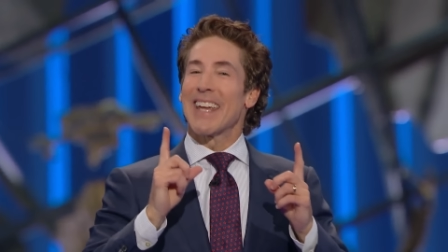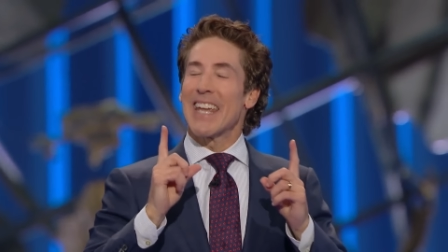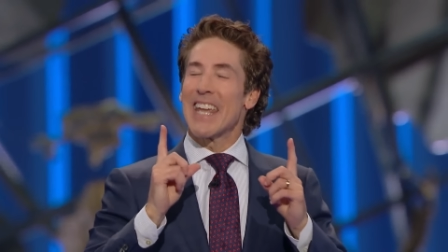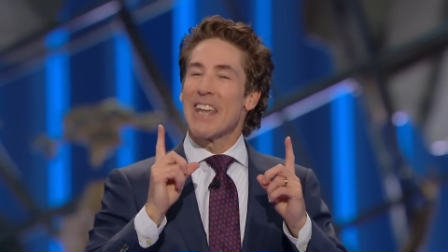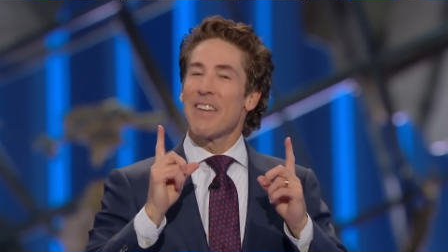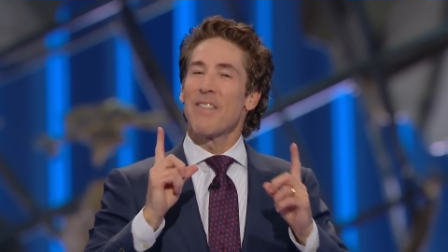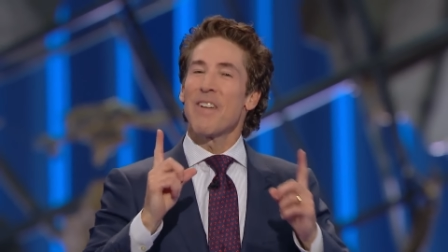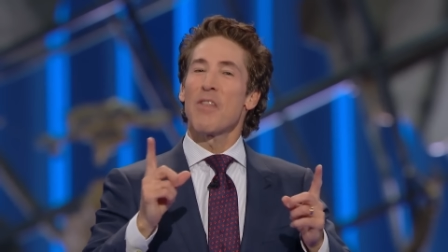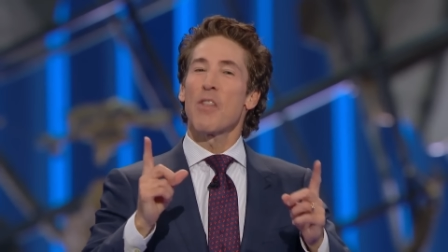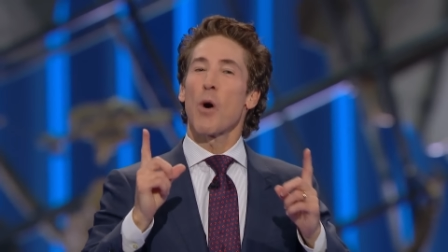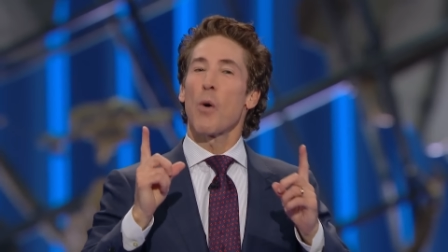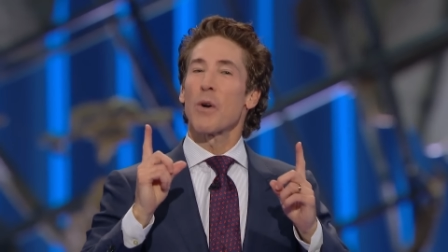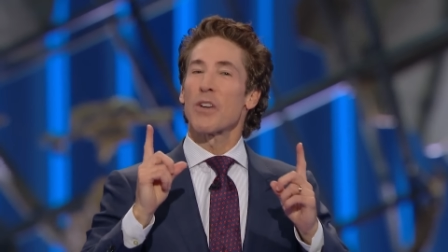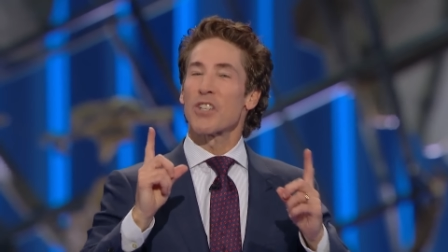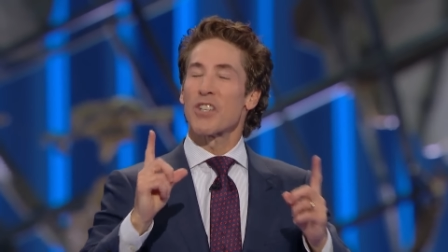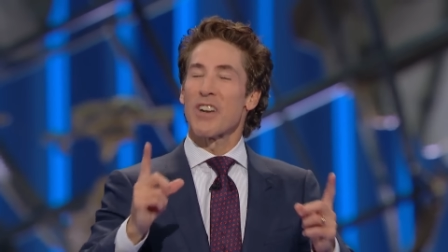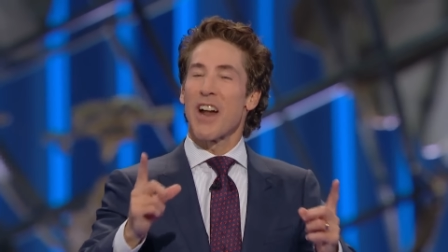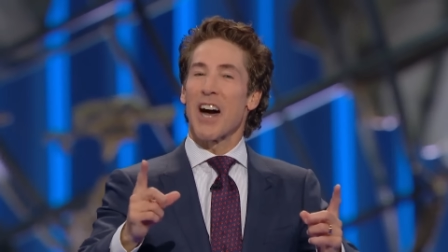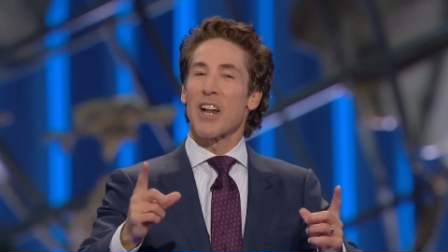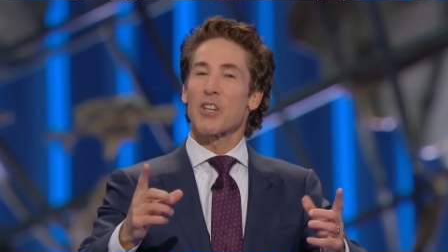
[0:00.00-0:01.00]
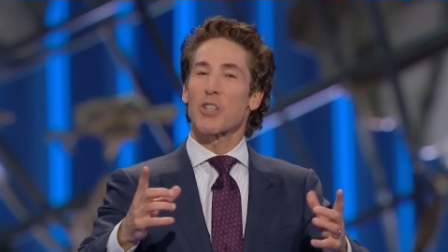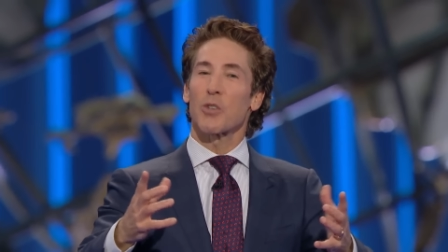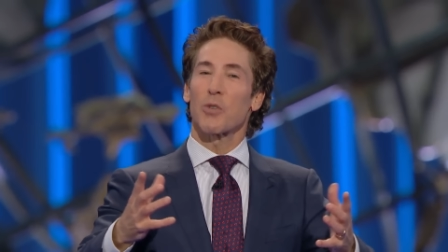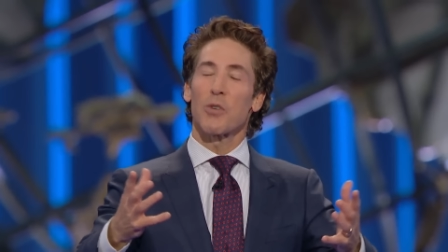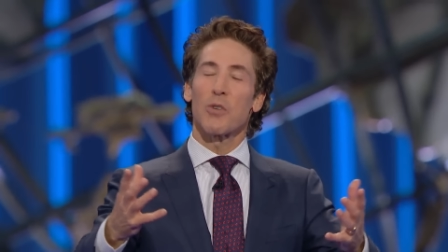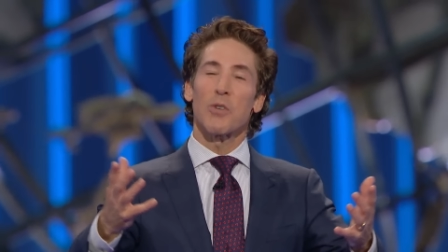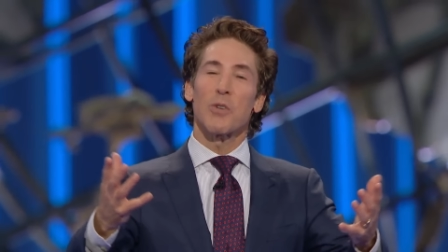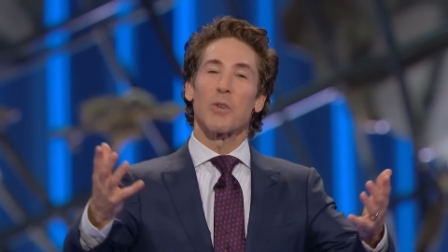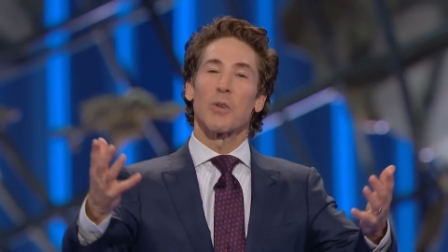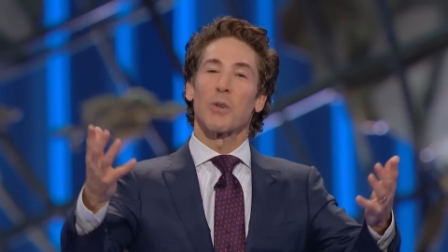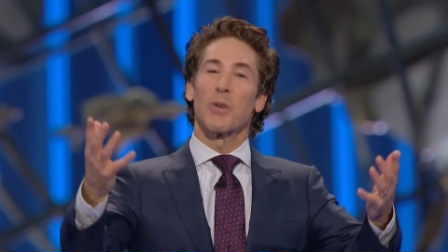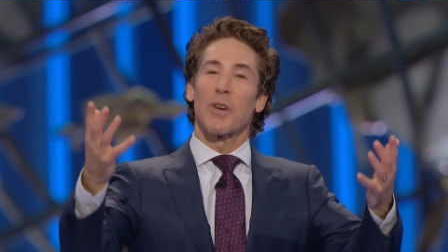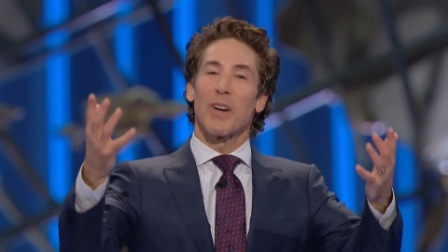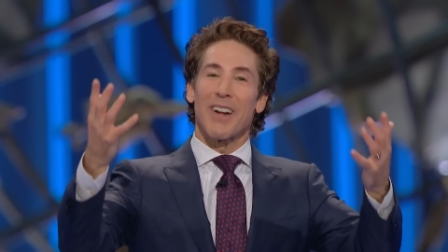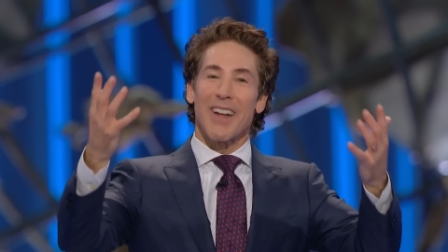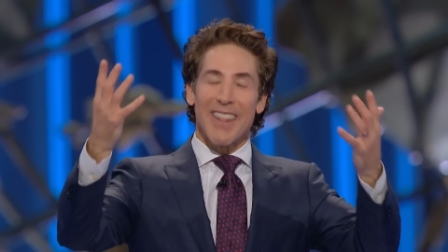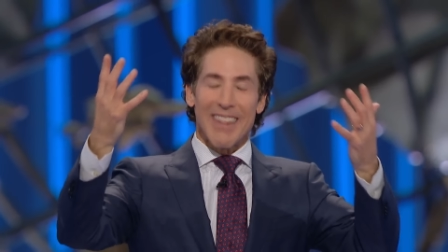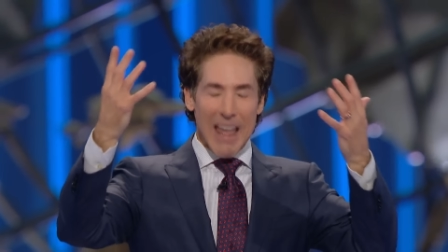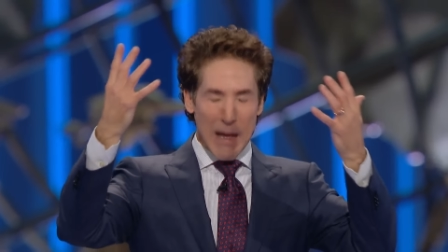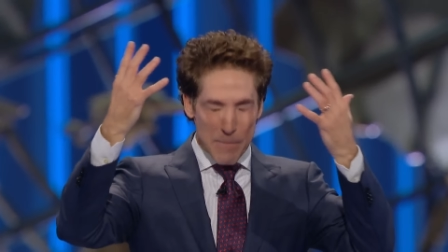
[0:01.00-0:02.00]
even though it's not true,
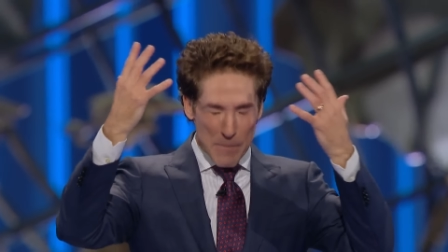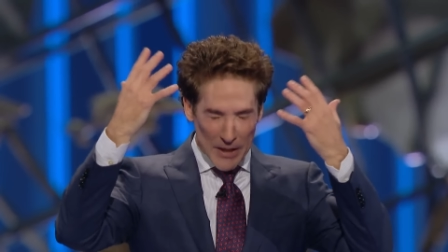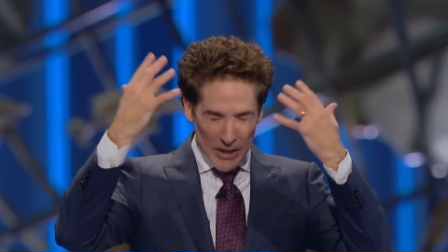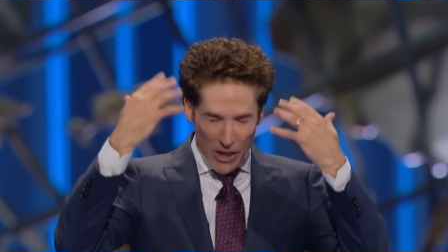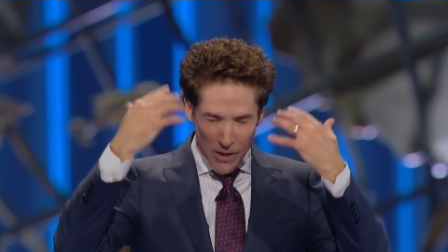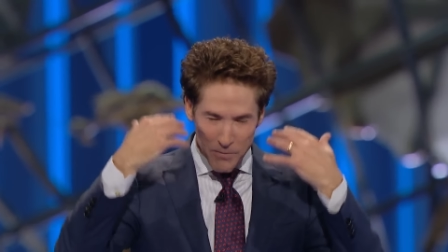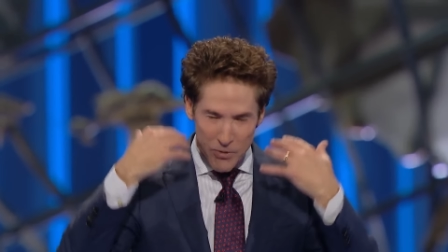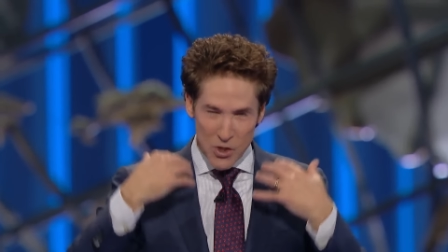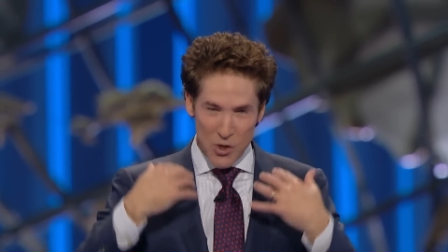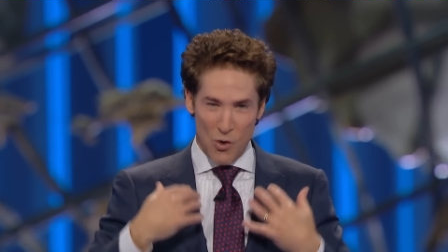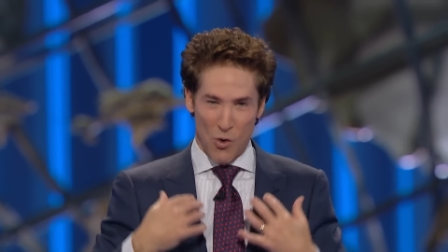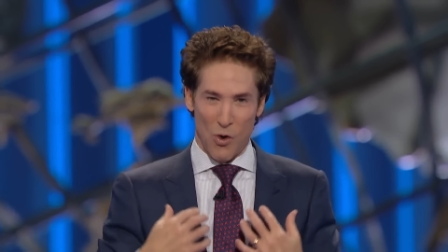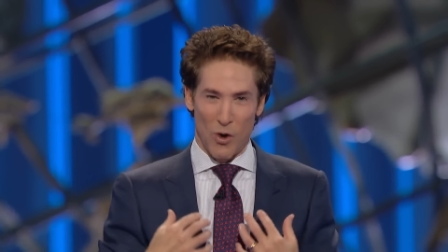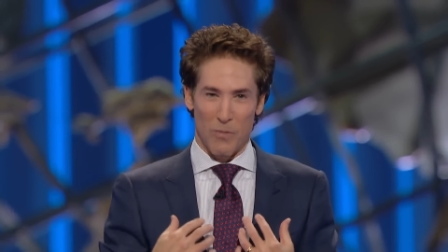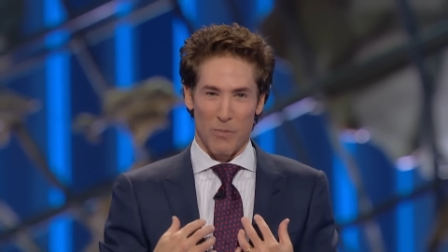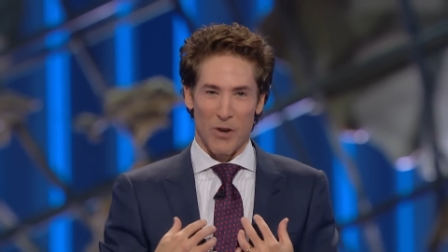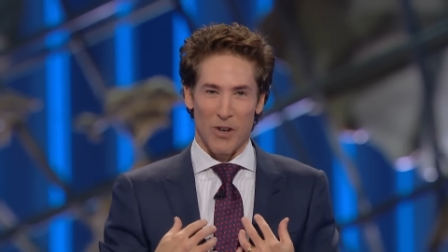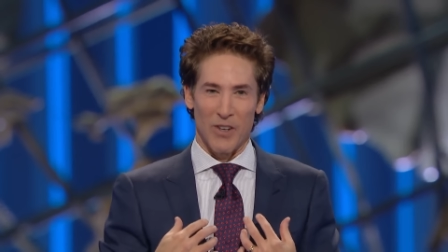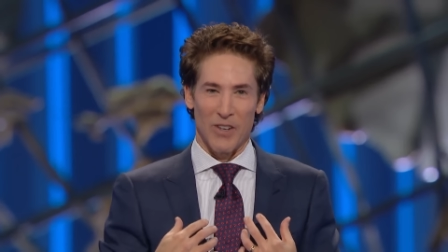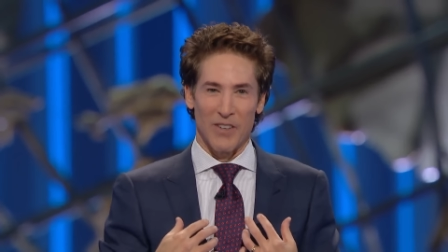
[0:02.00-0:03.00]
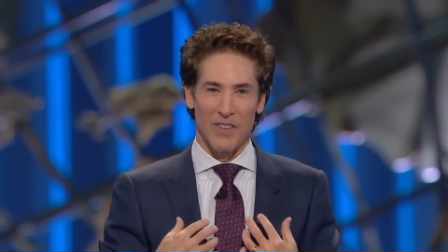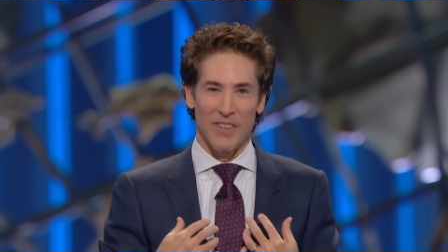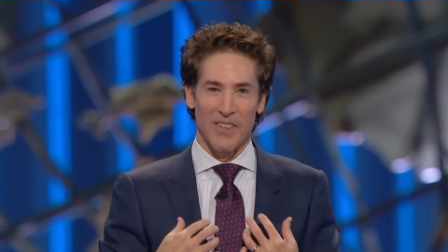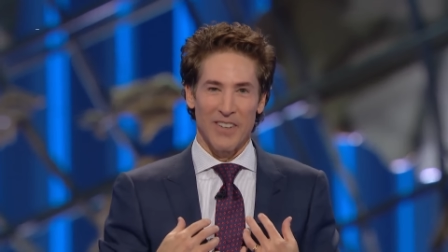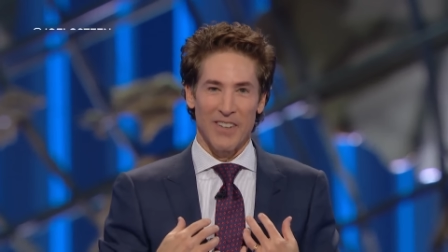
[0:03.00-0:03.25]
that becomes normal.